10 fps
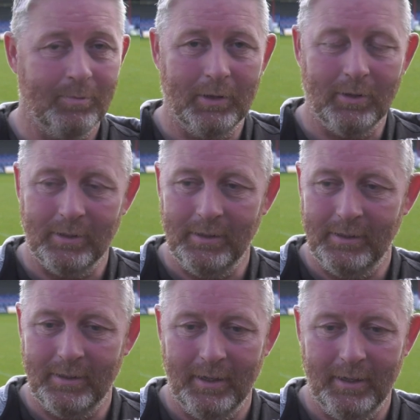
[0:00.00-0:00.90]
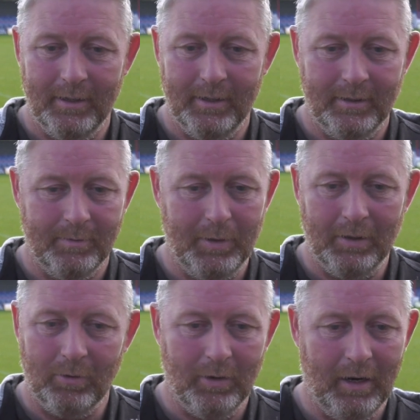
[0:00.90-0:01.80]
because he's been
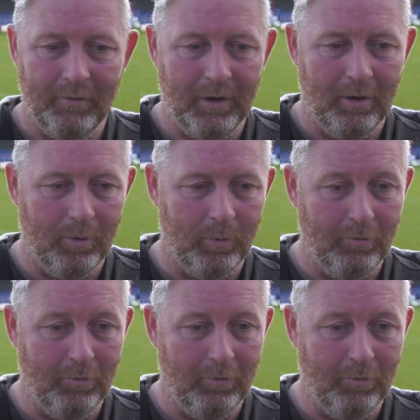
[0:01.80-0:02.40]
through a hell of a lot.